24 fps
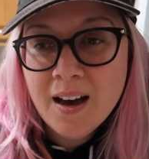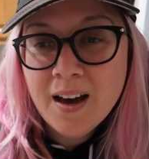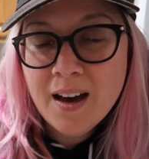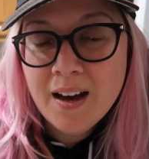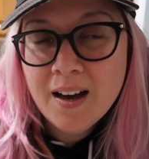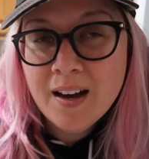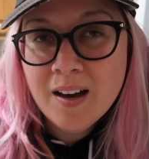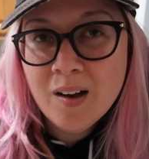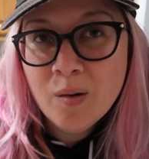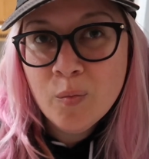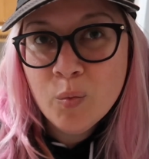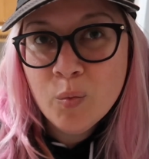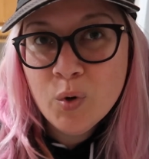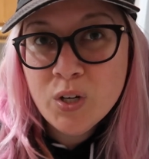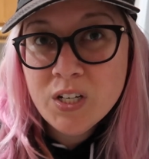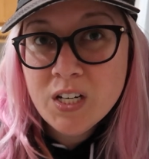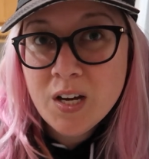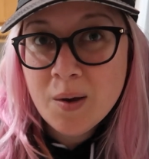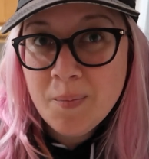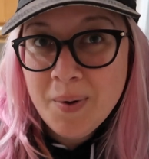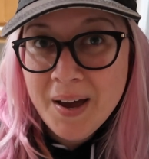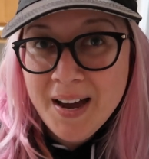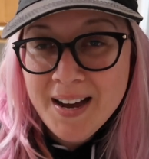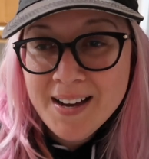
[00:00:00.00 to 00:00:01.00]
um, which
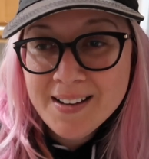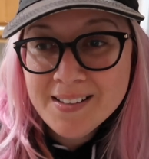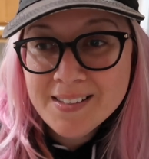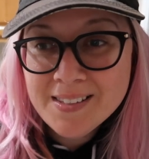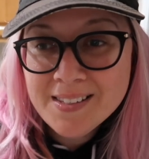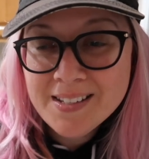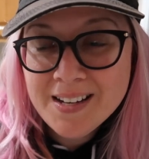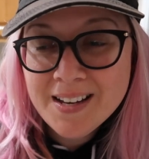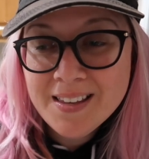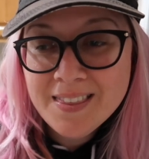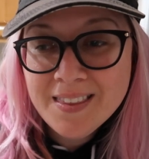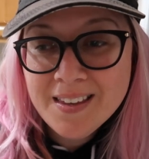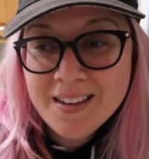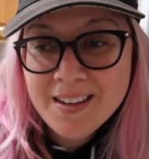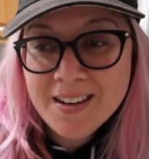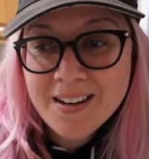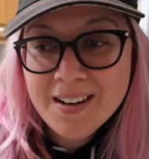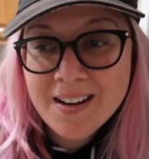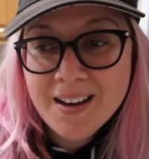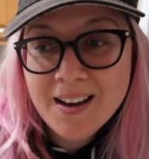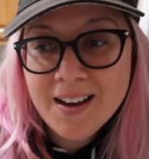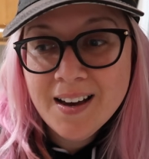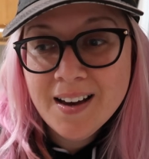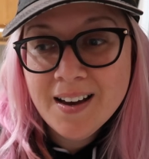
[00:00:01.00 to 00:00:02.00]
I passed and
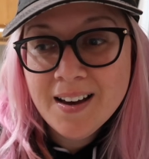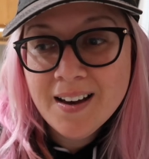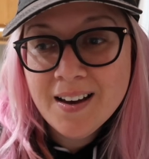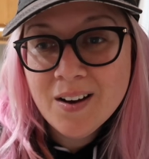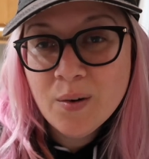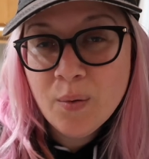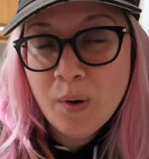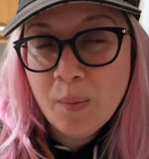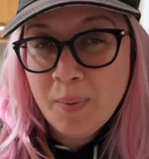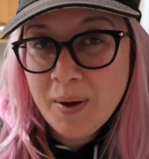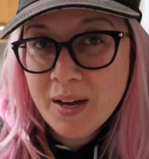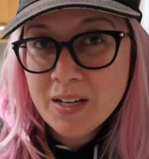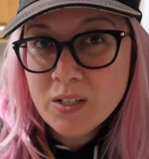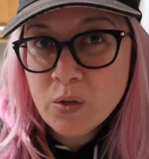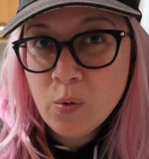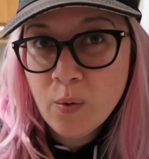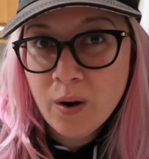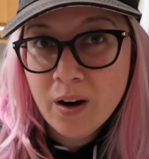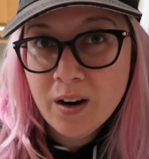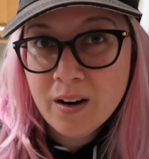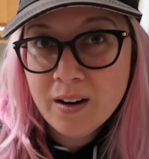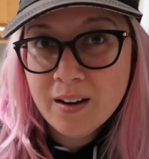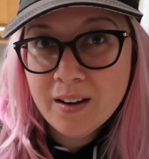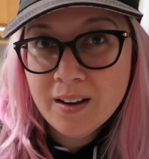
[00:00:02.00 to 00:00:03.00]
then uh, went back to
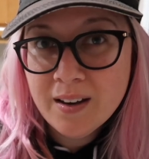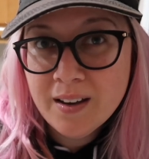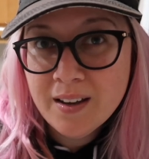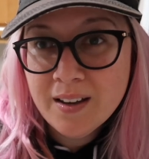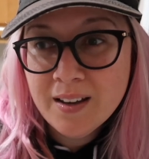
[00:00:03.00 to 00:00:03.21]
work